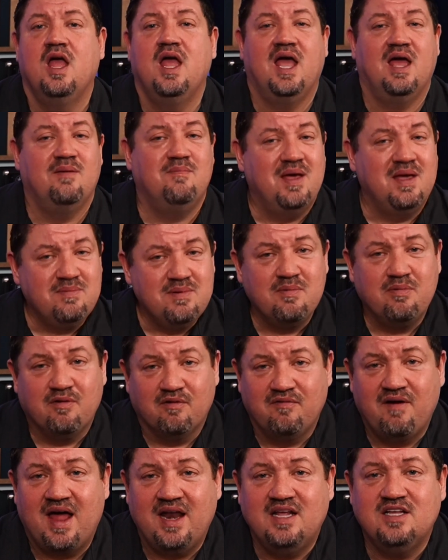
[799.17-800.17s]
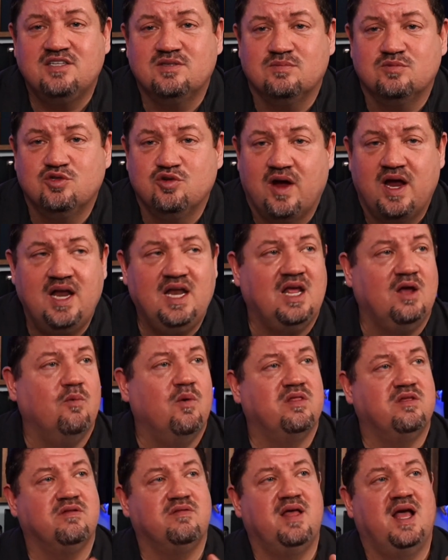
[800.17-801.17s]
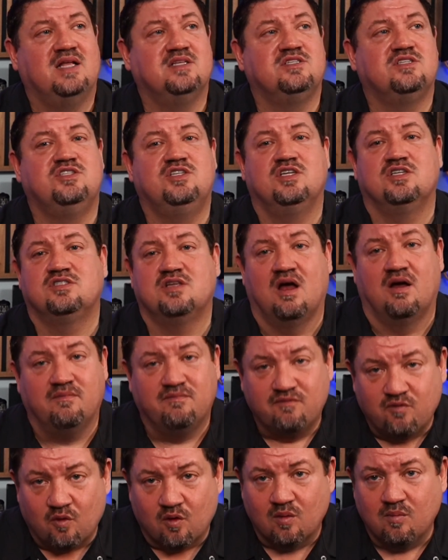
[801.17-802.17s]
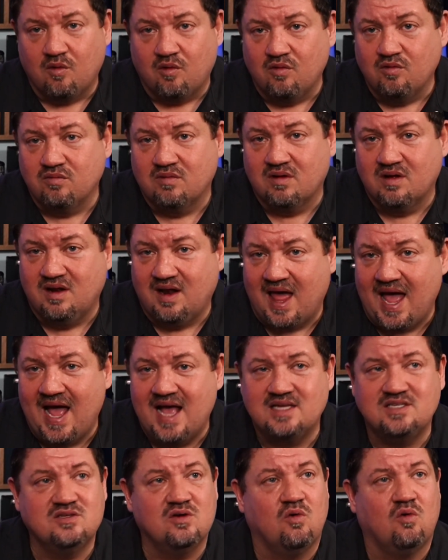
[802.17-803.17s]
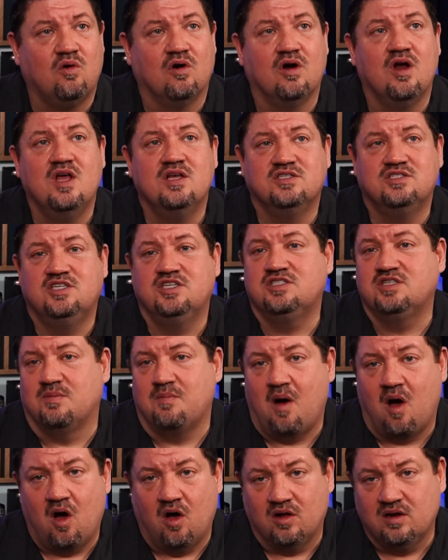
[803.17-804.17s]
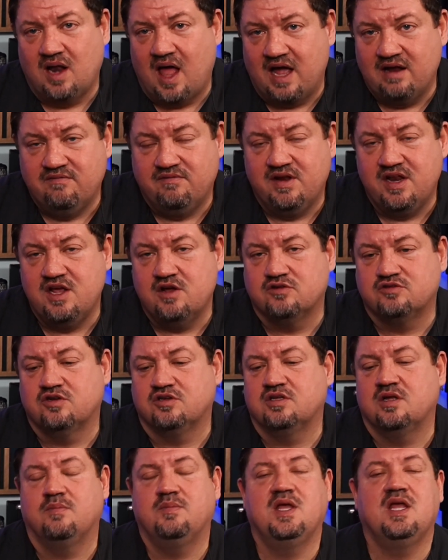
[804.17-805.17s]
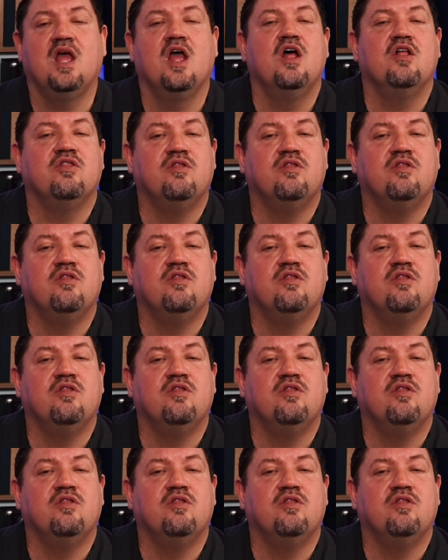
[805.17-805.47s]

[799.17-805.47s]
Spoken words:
and maybe providing some training, whether that's just a formal class or just some online videos or something.